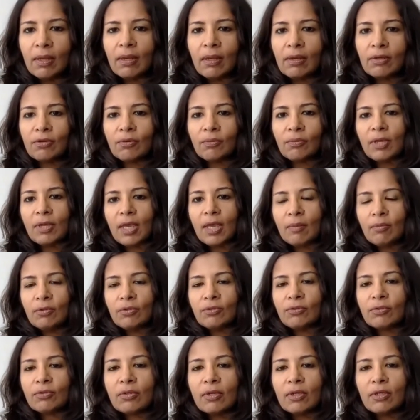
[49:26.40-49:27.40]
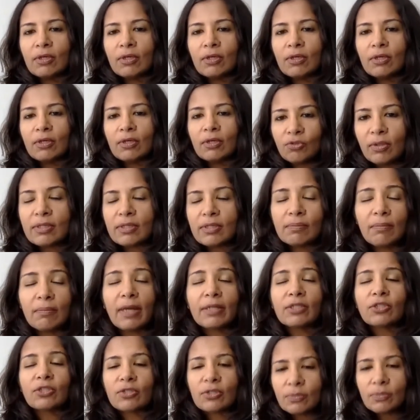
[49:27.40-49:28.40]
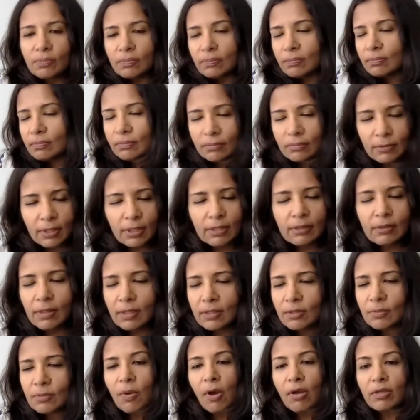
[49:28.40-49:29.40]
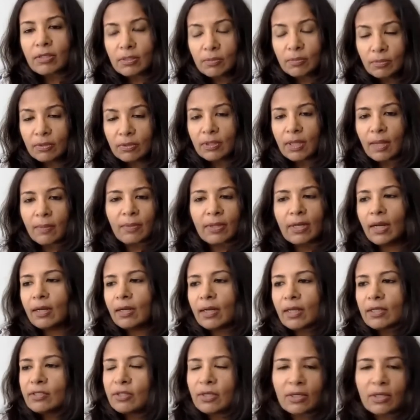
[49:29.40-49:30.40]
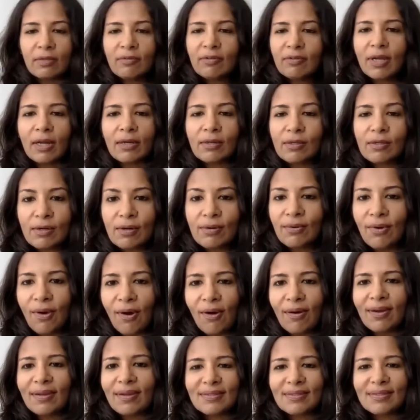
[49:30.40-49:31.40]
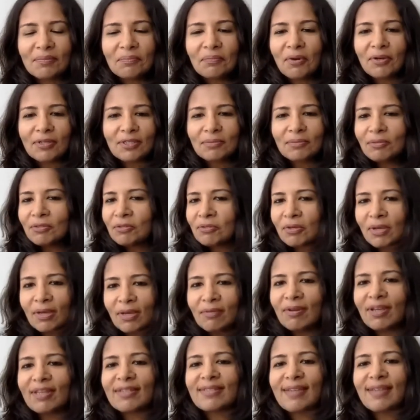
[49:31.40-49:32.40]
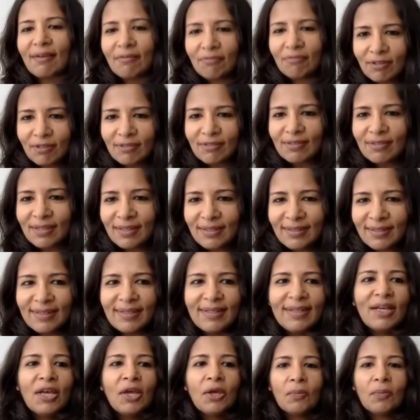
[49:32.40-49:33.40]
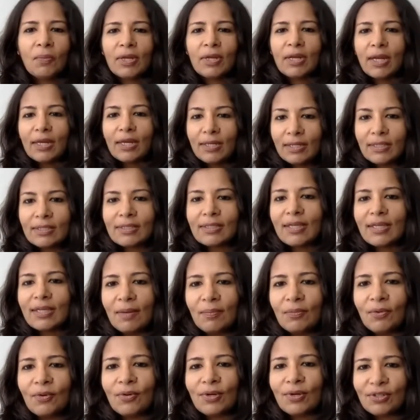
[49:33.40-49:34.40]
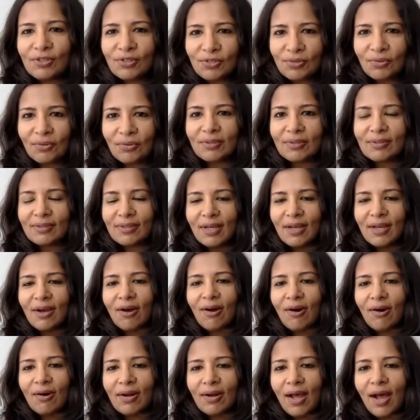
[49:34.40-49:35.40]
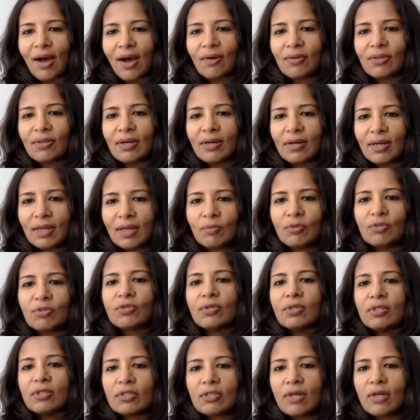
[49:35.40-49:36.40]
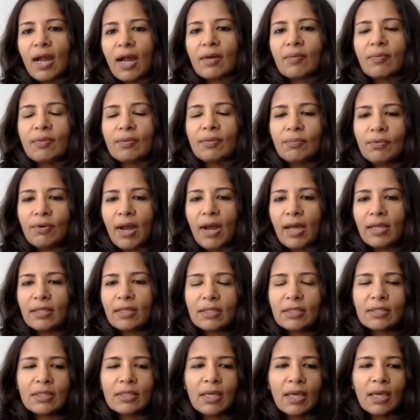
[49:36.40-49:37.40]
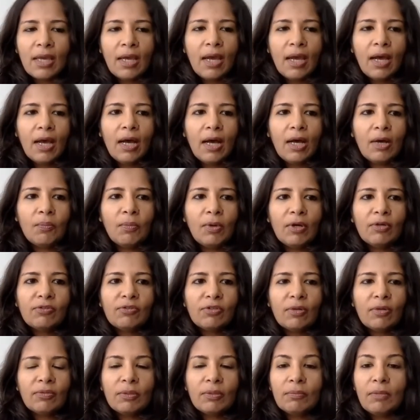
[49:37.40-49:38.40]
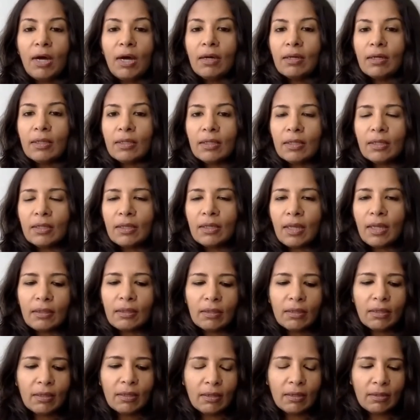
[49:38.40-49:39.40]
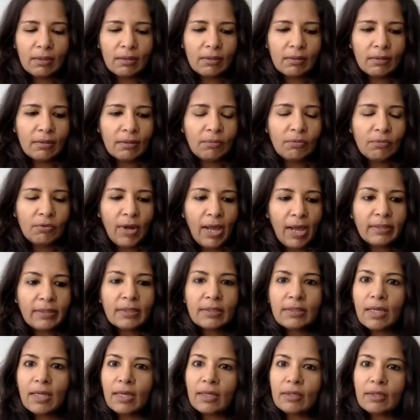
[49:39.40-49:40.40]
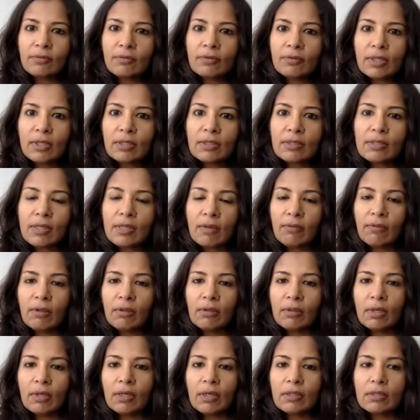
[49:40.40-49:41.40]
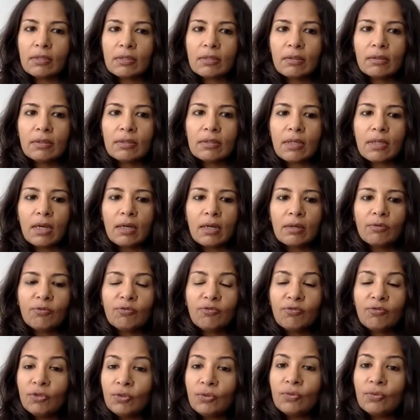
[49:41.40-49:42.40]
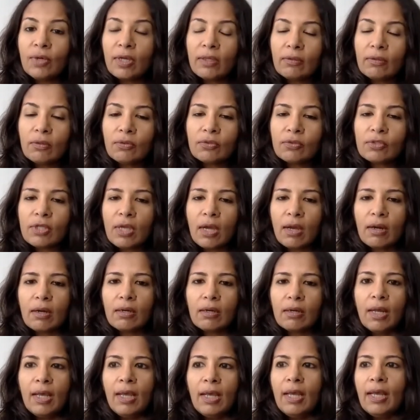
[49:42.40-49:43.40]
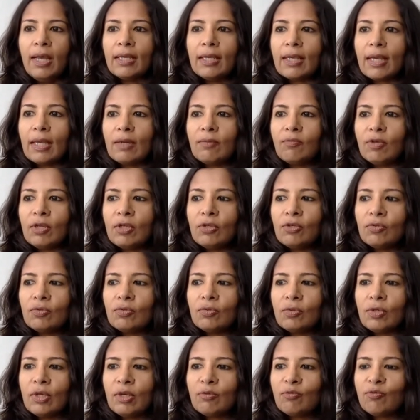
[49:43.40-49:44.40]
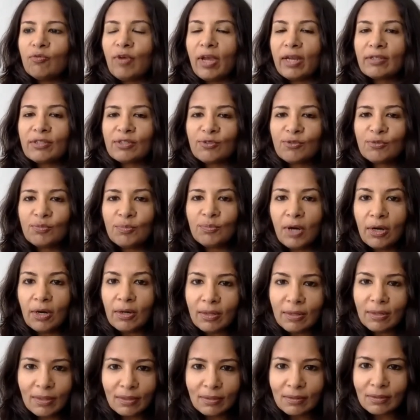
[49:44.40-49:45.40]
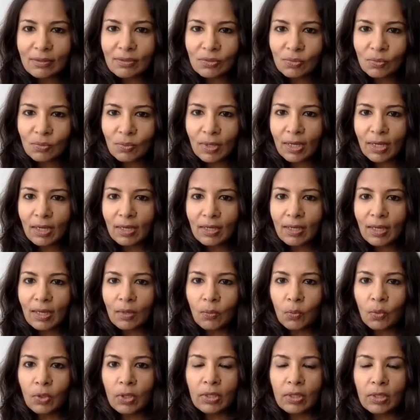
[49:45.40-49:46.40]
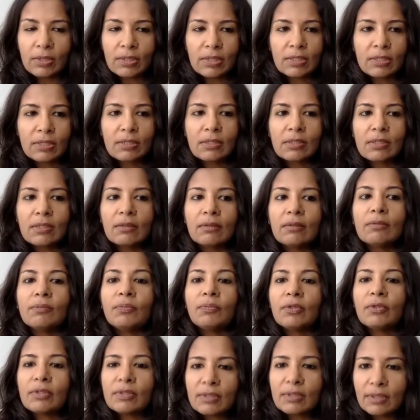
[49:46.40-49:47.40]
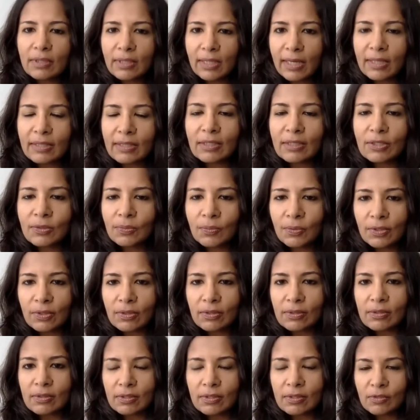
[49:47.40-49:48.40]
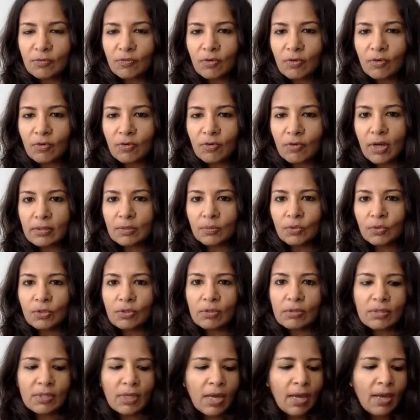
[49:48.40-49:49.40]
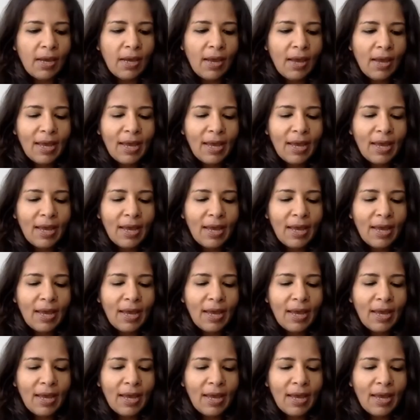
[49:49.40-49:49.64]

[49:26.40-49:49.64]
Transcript: to be able to control as much as is possible. I mean, unless you're living under a rock, it's impossible to erase everything, but at least they have more control on how they're able to interact with brands. But from the marketing and the brand side of things, I think the concerns are a few, and those are, can we do effective marketing this way? Can we still personalize experiences for customers?